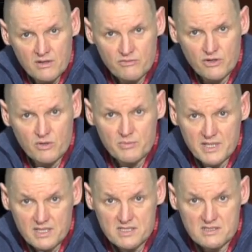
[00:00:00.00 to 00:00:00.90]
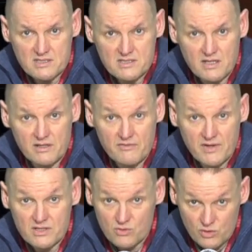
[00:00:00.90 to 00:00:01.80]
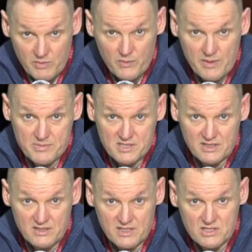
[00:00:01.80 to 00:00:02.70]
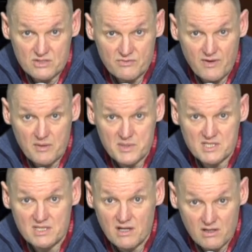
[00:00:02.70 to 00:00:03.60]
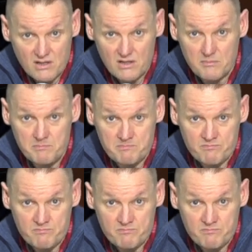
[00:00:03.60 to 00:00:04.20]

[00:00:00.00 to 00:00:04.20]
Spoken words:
For a complete list of the side effects, go to my website, lynchespharmacy.com.